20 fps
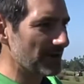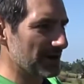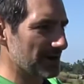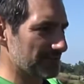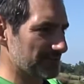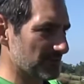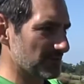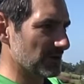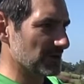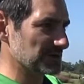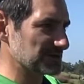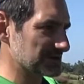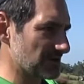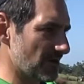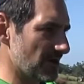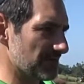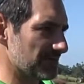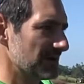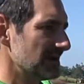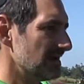here for most
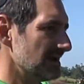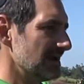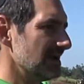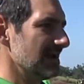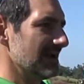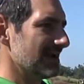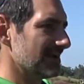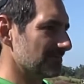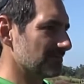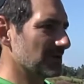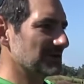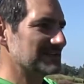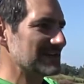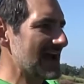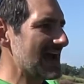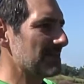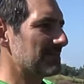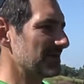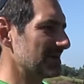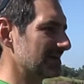golf, and what's
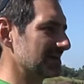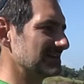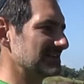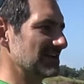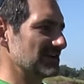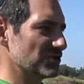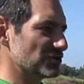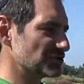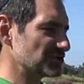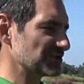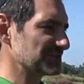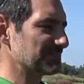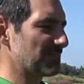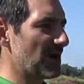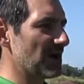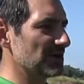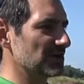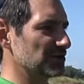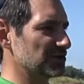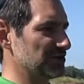happening is that you're just
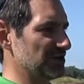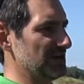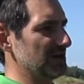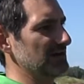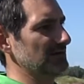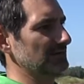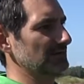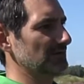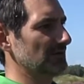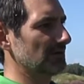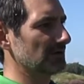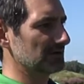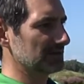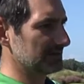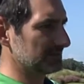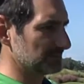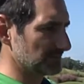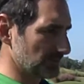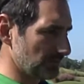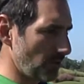punishing a
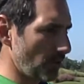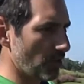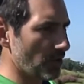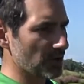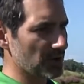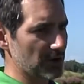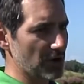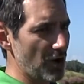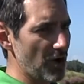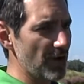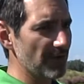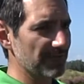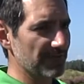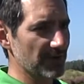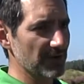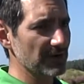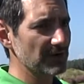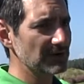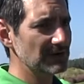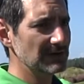poor
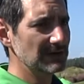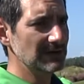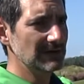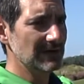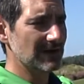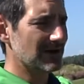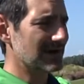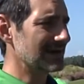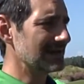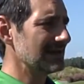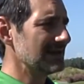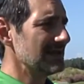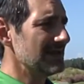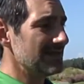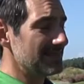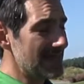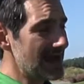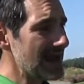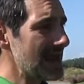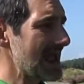golfer. All right,
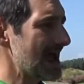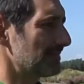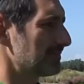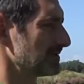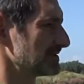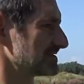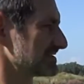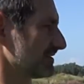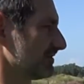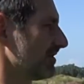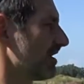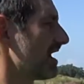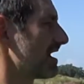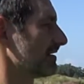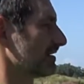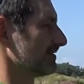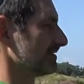that happens a lot